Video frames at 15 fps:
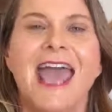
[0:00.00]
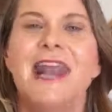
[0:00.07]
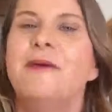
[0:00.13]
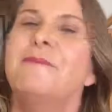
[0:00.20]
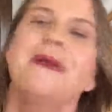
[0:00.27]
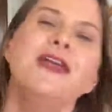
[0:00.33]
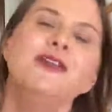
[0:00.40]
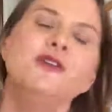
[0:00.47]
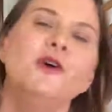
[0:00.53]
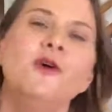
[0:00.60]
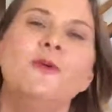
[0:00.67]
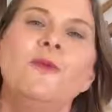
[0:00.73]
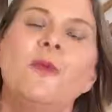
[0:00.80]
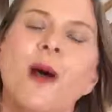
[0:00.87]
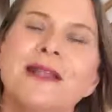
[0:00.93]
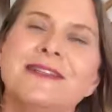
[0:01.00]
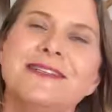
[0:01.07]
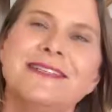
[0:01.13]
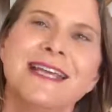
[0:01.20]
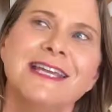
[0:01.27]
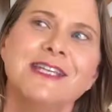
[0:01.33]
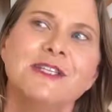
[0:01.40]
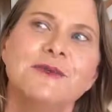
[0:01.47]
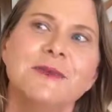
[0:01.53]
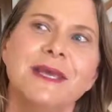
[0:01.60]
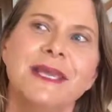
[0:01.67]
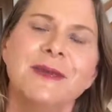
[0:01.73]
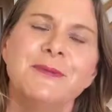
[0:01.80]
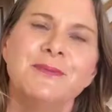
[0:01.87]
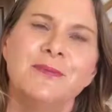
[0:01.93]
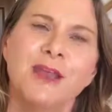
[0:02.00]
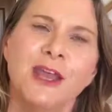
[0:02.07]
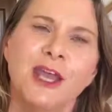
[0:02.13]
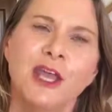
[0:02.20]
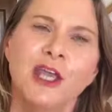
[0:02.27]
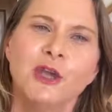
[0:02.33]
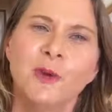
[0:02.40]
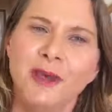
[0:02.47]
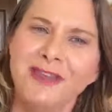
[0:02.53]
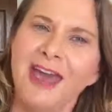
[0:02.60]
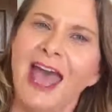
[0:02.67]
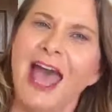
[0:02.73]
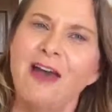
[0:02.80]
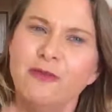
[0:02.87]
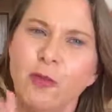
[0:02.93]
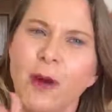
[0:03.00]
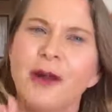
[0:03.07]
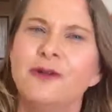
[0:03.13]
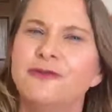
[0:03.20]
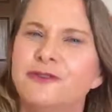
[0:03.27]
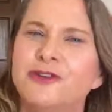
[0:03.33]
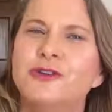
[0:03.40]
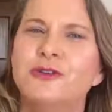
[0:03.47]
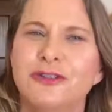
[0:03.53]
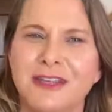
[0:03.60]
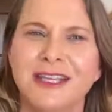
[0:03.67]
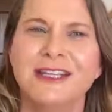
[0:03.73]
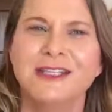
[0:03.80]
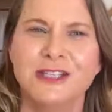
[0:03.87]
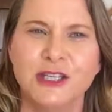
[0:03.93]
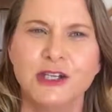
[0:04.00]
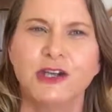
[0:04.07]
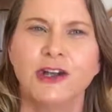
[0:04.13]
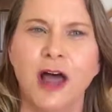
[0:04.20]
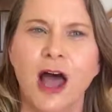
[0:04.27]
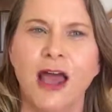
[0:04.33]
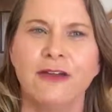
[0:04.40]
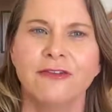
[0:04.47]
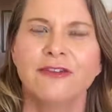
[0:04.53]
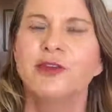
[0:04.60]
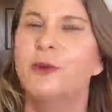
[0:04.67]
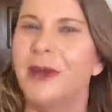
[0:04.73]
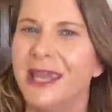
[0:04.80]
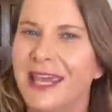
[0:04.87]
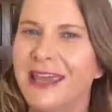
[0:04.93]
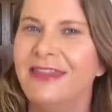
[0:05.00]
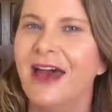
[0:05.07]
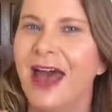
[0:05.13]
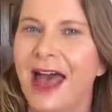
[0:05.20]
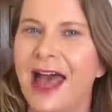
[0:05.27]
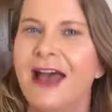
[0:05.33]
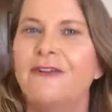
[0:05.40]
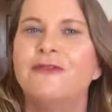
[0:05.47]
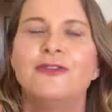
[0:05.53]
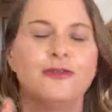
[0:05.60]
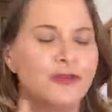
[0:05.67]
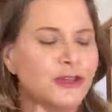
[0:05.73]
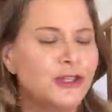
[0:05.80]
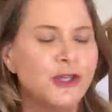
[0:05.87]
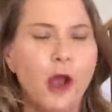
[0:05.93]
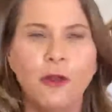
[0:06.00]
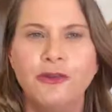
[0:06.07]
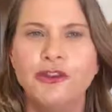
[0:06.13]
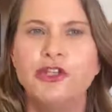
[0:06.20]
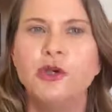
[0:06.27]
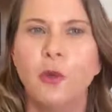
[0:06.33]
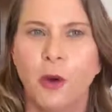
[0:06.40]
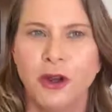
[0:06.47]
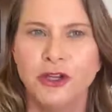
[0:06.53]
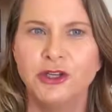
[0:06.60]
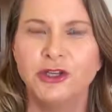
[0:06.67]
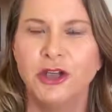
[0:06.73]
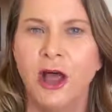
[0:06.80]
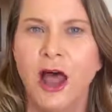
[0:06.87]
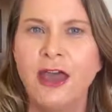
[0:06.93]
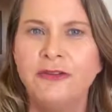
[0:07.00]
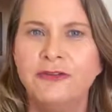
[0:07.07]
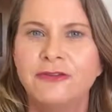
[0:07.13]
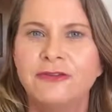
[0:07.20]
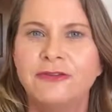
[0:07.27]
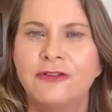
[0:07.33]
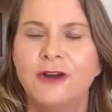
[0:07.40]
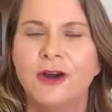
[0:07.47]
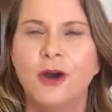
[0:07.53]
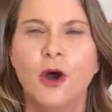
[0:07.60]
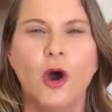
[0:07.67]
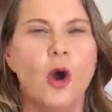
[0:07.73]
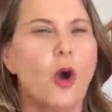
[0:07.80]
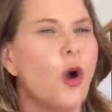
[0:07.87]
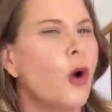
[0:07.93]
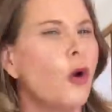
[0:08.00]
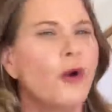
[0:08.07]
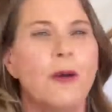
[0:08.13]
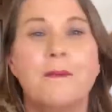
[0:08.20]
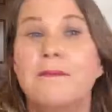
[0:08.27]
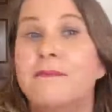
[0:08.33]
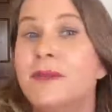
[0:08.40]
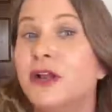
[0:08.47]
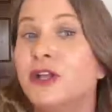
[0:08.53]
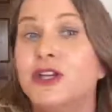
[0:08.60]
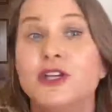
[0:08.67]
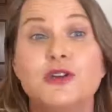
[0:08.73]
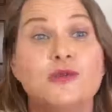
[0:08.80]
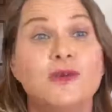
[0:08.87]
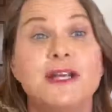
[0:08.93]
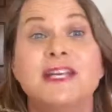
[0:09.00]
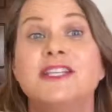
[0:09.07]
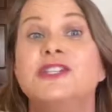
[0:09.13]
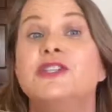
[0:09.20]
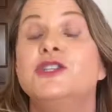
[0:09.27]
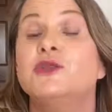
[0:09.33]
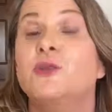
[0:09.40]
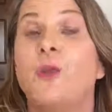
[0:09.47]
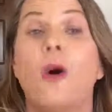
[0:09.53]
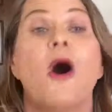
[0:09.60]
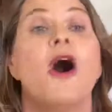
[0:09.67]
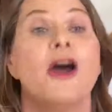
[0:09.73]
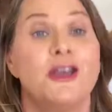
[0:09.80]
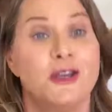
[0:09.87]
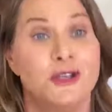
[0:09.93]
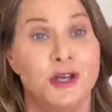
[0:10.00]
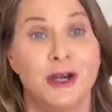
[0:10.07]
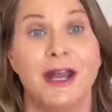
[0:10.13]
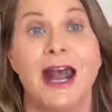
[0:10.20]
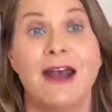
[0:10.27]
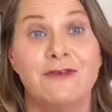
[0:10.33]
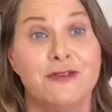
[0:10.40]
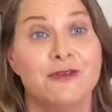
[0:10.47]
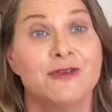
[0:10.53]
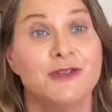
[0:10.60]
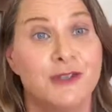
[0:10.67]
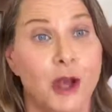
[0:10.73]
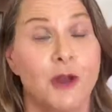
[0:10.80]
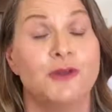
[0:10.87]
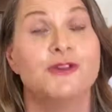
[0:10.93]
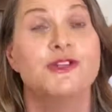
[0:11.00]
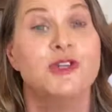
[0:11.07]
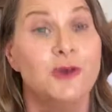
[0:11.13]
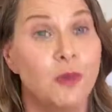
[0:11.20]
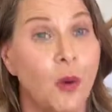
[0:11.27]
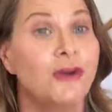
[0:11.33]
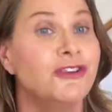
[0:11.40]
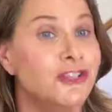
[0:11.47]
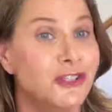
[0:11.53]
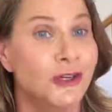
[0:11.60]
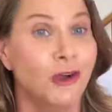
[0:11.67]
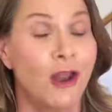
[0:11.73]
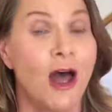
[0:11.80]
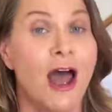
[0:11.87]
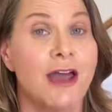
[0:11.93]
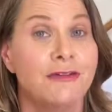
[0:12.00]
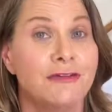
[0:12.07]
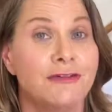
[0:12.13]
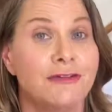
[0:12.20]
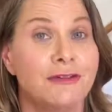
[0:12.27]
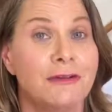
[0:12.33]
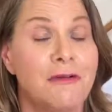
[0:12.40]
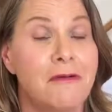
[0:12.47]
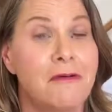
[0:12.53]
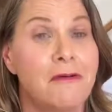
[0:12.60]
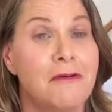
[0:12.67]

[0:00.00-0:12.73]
And a mentor once said to me, you either have one or two things in your life. You either have the results you want in your life or a million reasons why you don't have the results you want in your life.